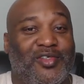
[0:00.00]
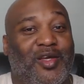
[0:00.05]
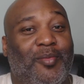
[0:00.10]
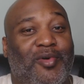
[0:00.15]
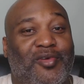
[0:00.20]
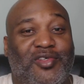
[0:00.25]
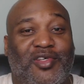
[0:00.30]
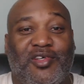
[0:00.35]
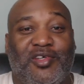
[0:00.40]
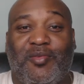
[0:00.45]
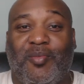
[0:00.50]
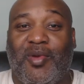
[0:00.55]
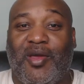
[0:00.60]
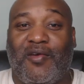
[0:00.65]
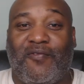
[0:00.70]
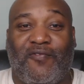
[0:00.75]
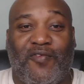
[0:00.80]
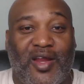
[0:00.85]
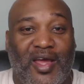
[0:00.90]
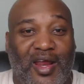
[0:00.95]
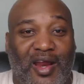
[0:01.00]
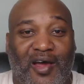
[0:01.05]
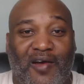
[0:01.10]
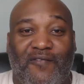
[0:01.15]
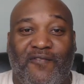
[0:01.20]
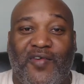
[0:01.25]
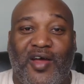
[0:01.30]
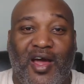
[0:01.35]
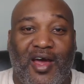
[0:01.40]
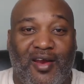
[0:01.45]
Some are just being flat
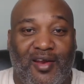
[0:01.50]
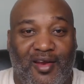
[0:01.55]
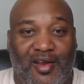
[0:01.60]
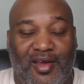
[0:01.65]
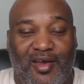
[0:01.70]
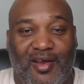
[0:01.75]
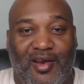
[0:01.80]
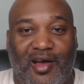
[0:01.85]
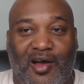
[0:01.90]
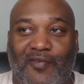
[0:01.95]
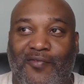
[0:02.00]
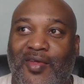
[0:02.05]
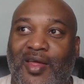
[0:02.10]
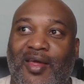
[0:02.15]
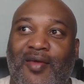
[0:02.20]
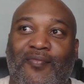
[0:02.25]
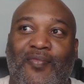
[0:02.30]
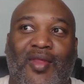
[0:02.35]
out fired or laid off.